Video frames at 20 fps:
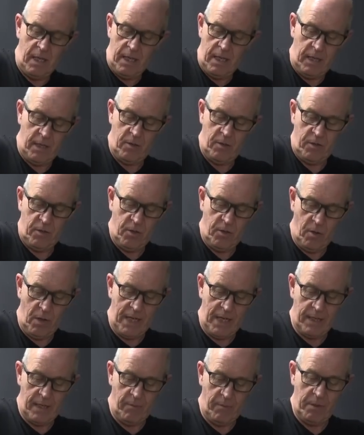you'll
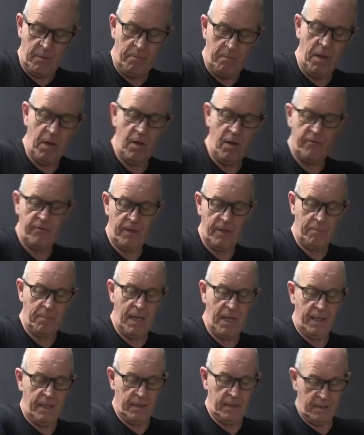end up with a perfect
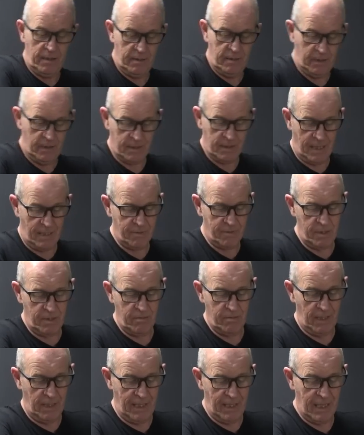blend. It's
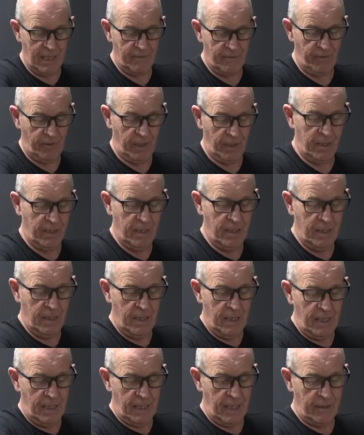absolutely lovely.
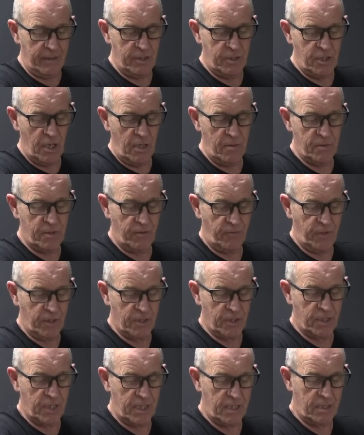Now in terms of
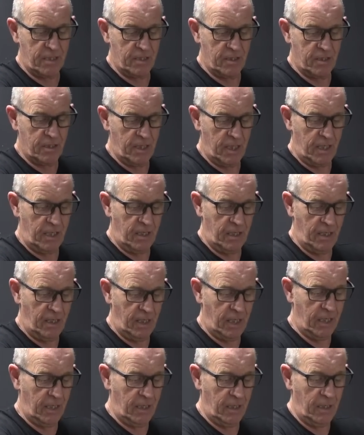consistency
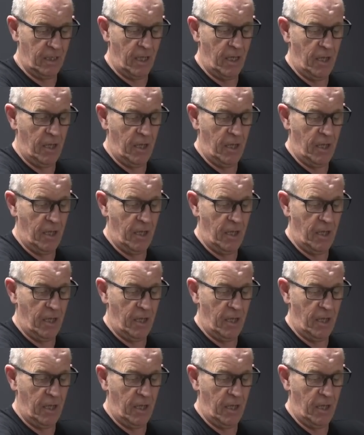in